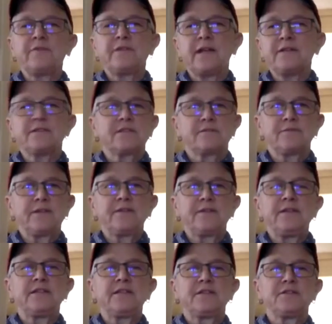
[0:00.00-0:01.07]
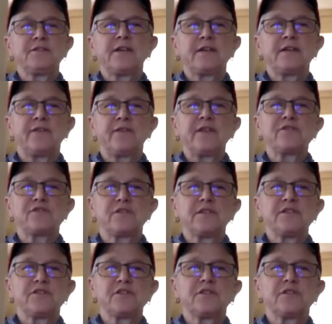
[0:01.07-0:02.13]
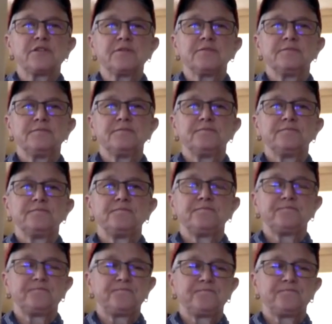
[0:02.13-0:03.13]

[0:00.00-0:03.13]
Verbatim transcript: that's, we need to do that eventually, sure. Yeah.